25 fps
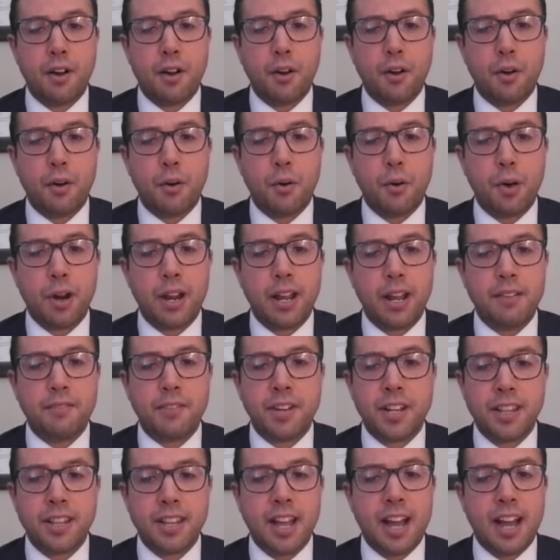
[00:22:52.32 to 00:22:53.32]
or
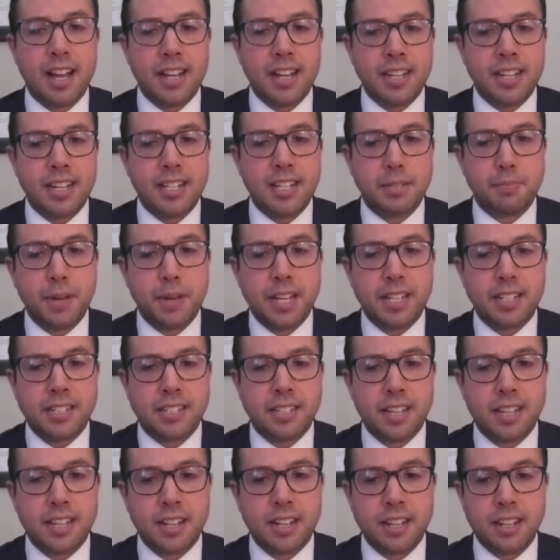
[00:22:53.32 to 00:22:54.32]
even in the IT space
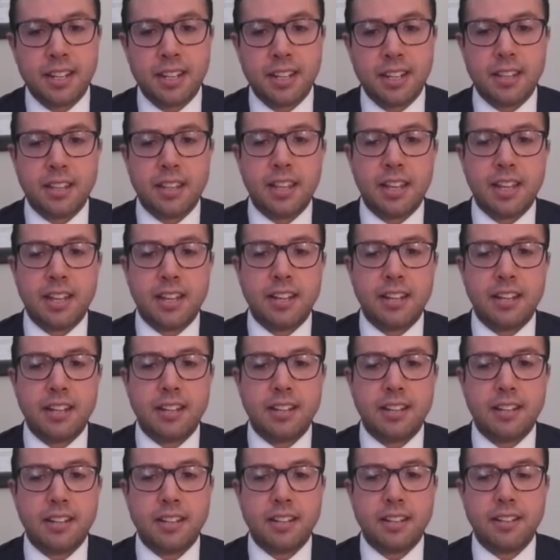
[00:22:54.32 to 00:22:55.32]
that the
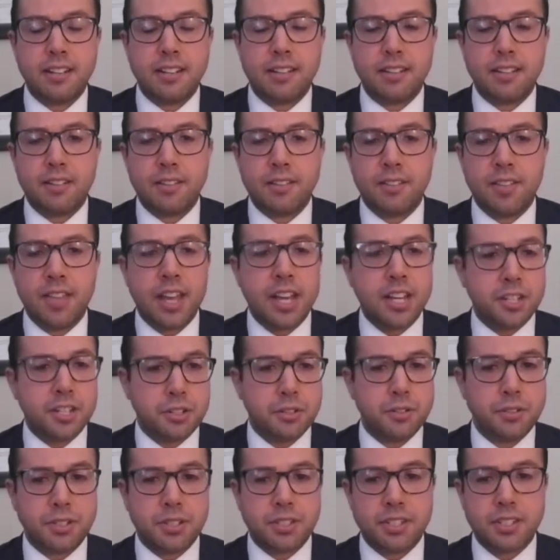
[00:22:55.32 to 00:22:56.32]

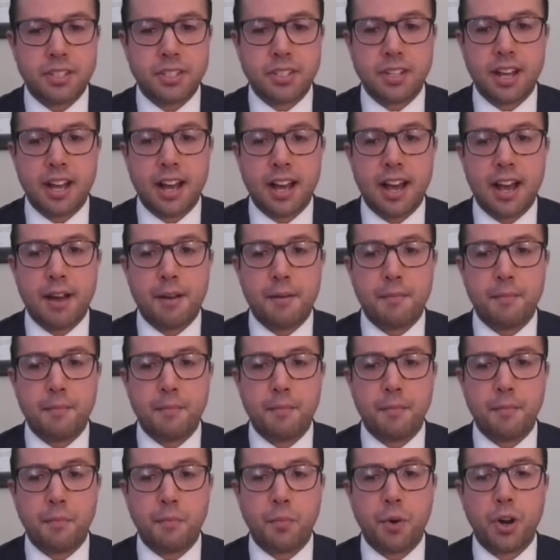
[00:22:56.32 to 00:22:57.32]
issues
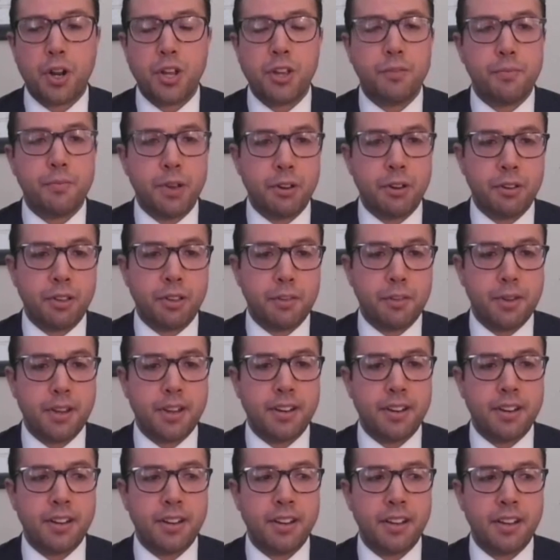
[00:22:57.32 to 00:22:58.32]
where you've really
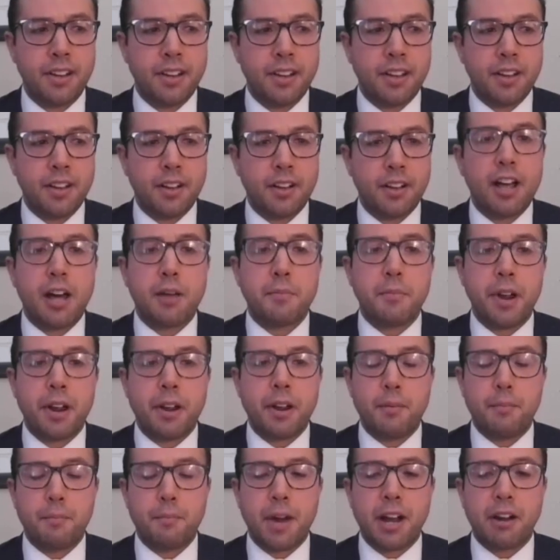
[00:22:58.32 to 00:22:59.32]
been cloud
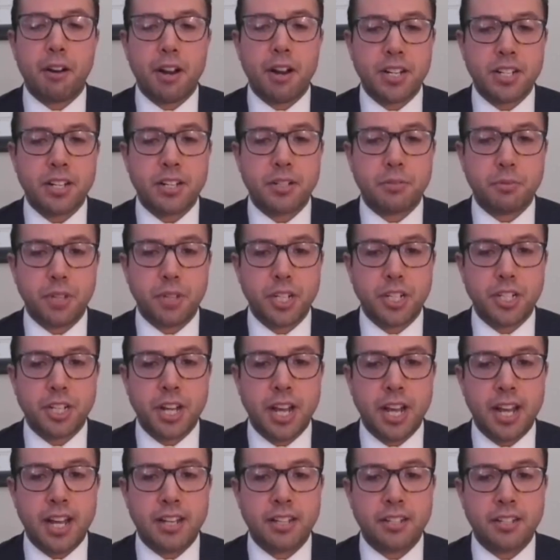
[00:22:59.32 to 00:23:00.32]
migration has really
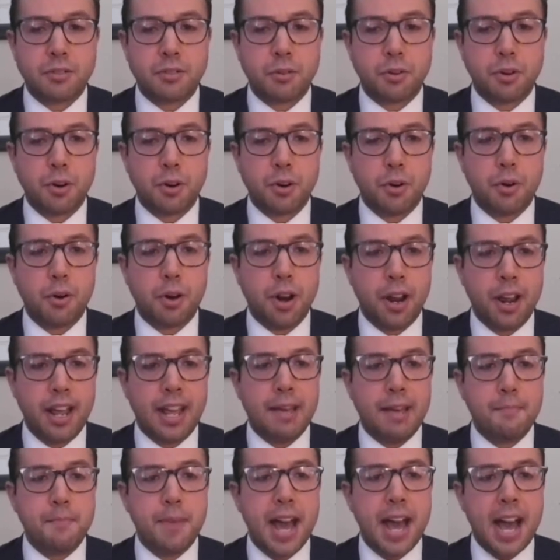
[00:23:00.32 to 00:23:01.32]
changed or
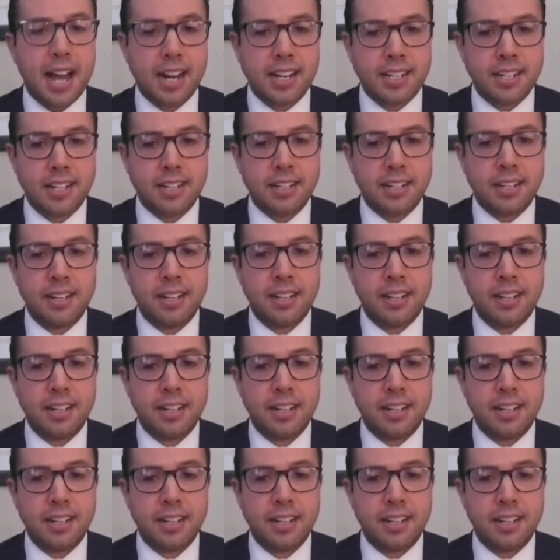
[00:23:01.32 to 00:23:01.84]
impacted